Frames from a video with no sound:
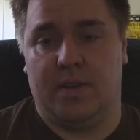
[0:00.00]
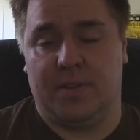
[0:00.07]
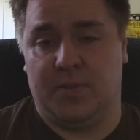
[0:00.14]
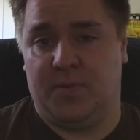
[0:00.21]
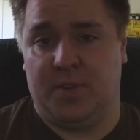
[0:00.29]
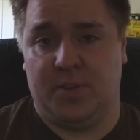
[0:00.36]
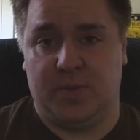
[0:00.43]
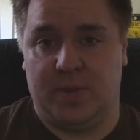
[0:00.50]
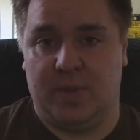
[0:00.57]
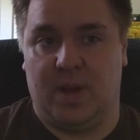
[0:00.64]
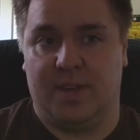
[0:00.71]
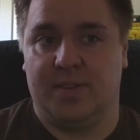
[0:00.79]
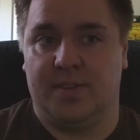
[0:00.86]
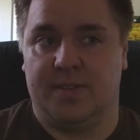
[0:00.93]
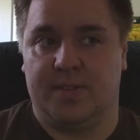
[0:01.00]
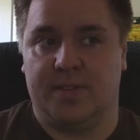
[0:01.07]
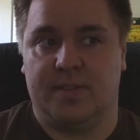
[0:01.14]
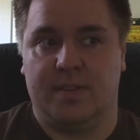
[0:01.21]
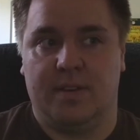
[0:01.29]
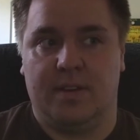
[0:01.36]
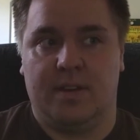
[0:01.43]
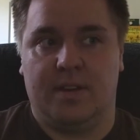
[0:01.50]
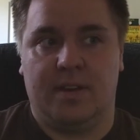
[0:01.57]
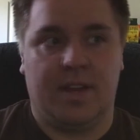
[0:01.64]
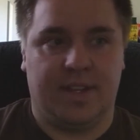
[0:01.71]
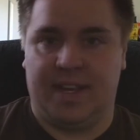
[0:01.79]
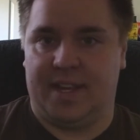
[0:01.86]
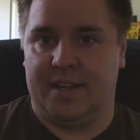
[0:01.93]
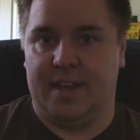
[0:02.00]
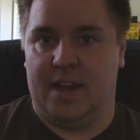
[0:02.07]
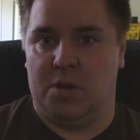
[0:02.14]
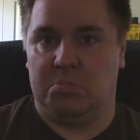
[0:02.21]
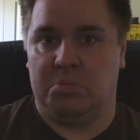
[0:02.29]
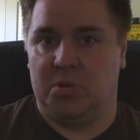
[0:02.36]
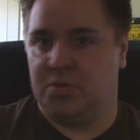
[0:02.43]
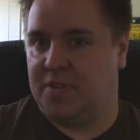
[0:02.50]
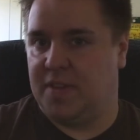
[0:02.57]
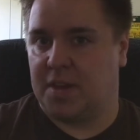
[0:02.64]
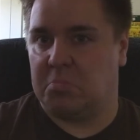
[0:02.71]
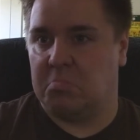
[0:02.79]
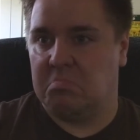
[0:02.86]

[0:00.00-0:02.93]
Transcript: that's officially licensed and take it down, don't you think?